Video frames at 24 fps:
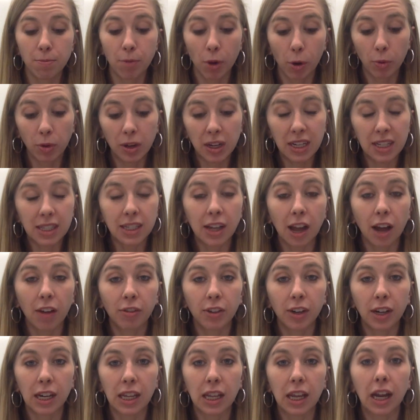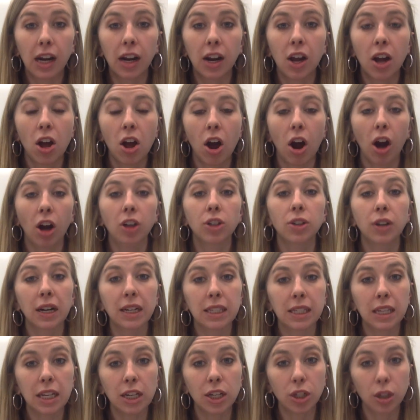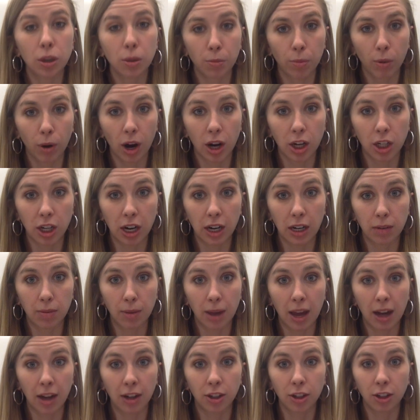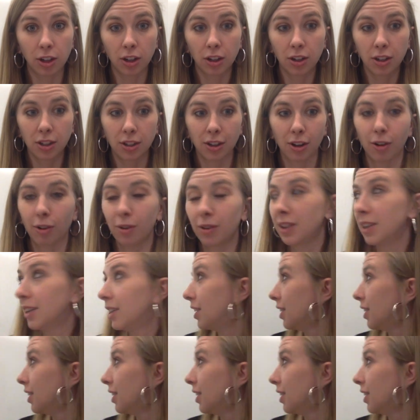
but we discovered that our translation project managers, so